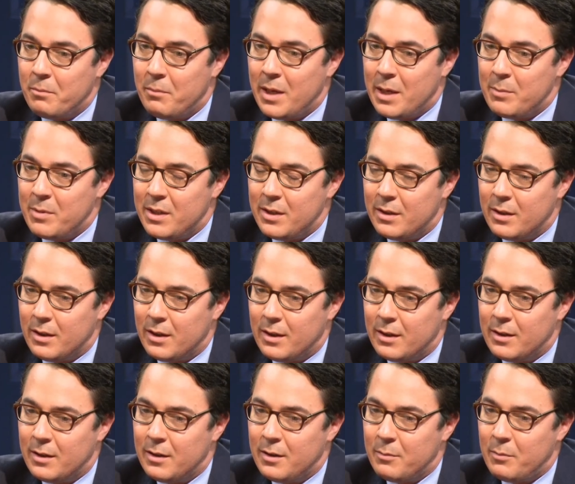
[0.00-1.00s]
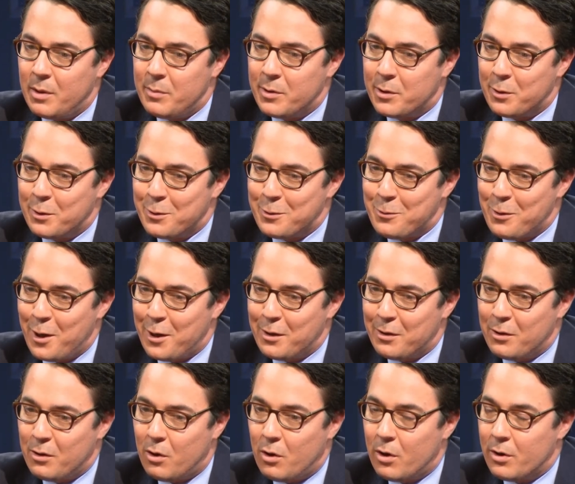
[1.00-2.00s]
maybe could have tried a
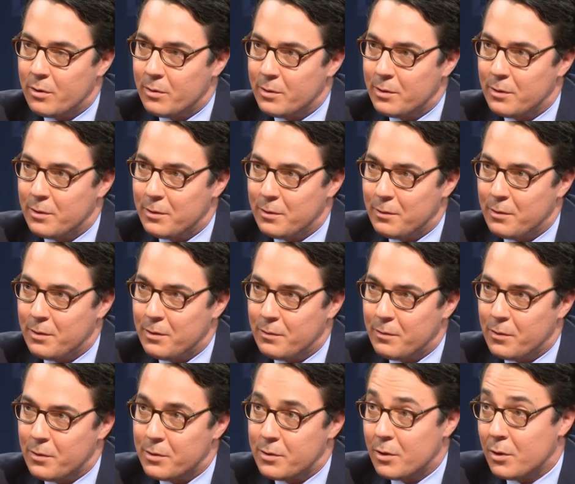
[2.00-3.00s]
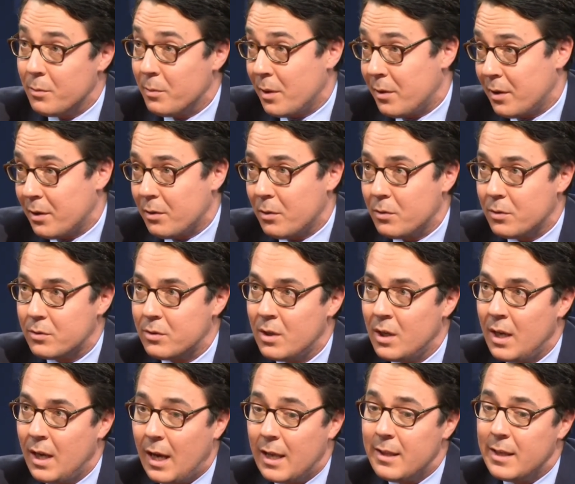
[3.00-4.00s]
little harder in the first term. I think
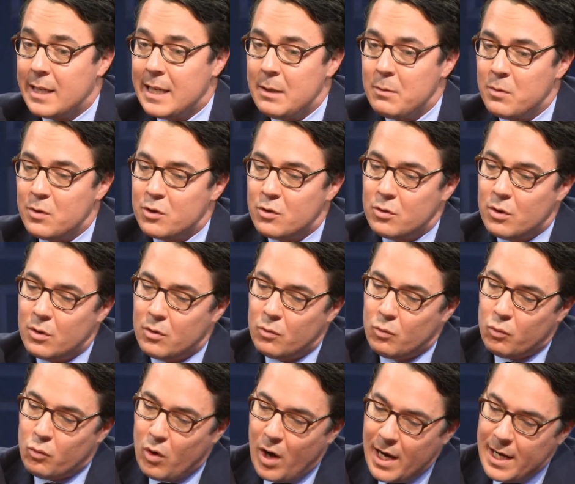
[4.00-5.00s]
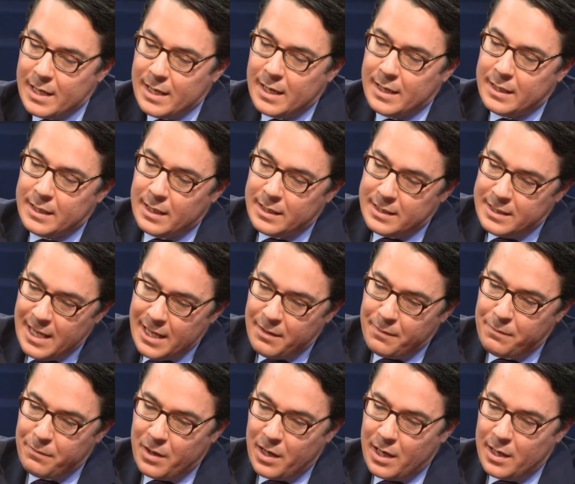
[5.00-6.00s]
he was right, and he
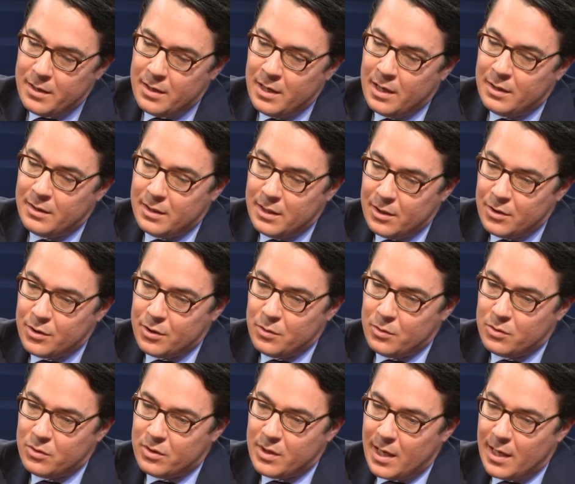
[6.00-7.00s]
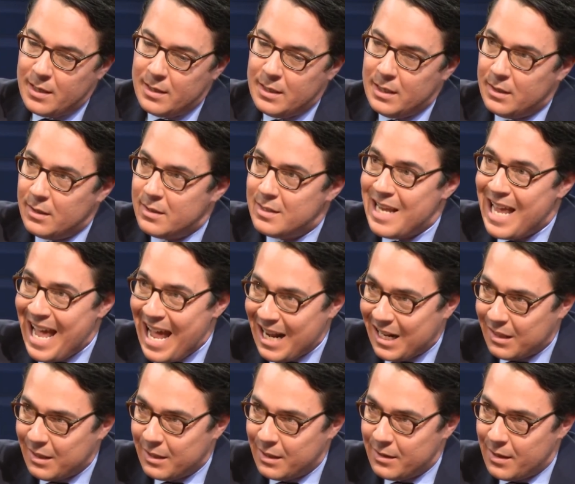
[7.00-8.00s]
identified the issues that needed
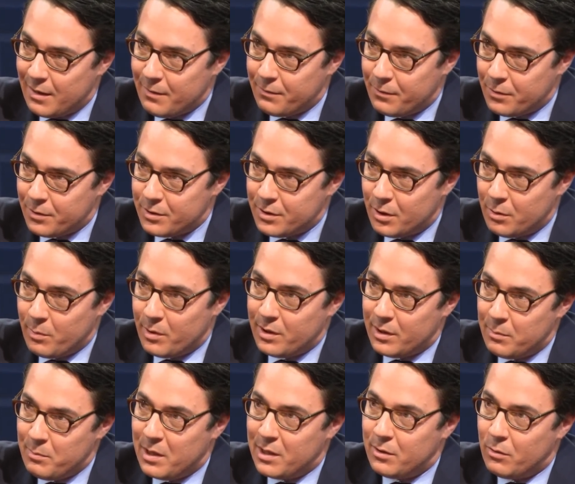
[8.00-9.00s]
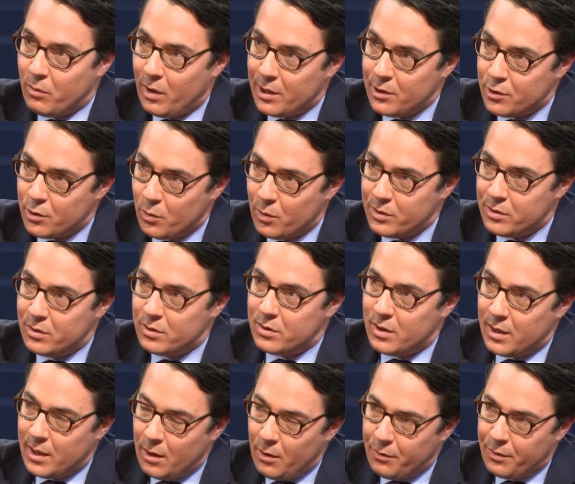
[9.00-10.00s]
tackling in that first term. I think he made the right choices,
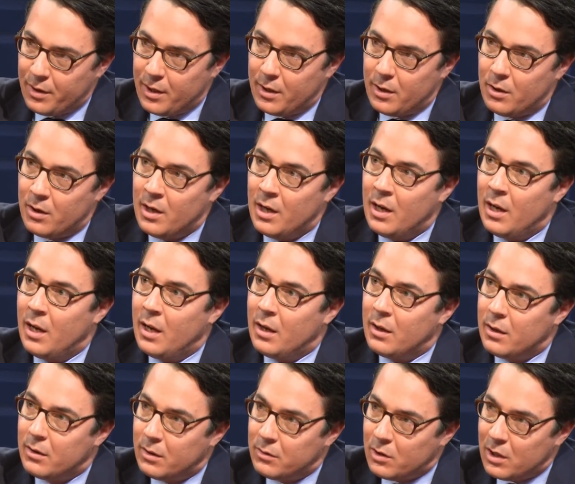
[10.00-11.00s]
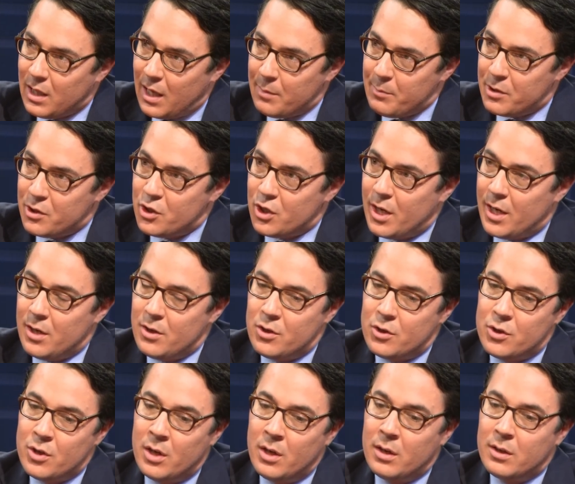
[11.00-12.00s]
that health care, climate
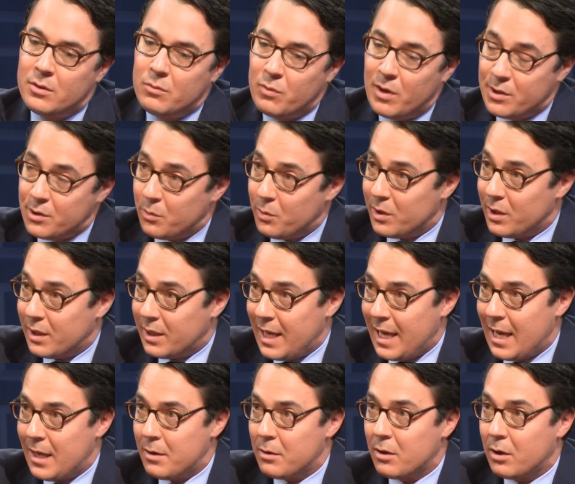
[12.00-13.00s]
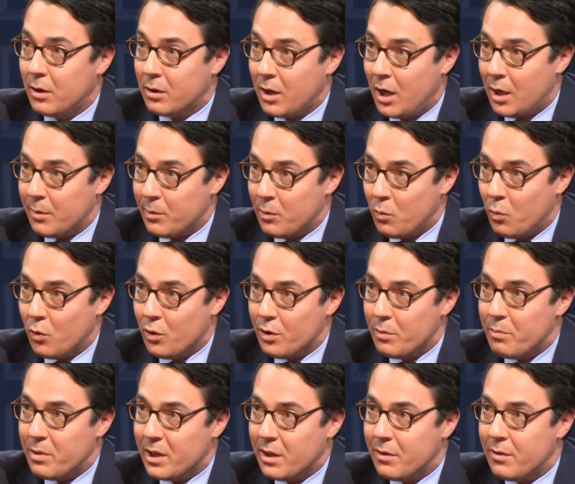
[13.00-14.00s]
change, rescuing the economy were
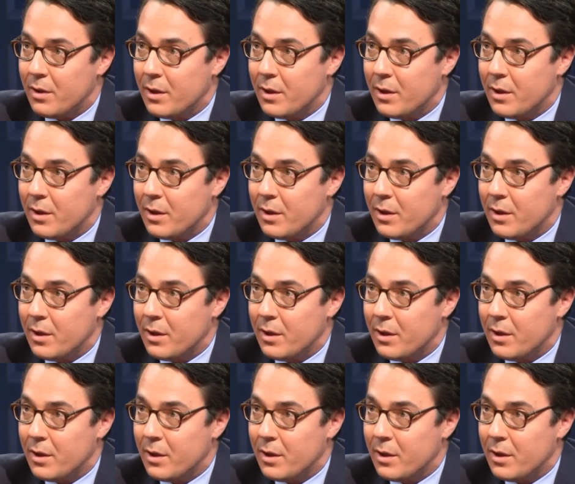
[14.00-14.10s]
the big